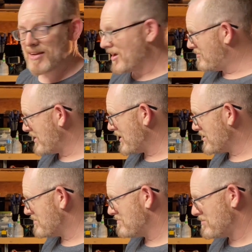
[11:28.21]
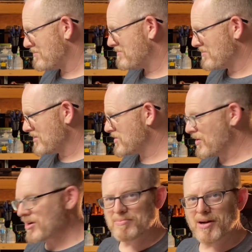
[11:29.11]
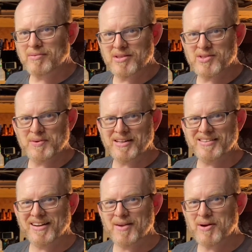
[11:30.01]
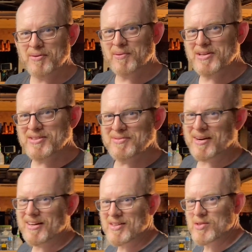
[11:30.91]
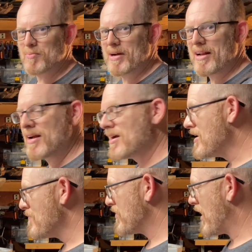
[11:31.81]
In fact, it's already probably too much. I probably went too far on this one, but I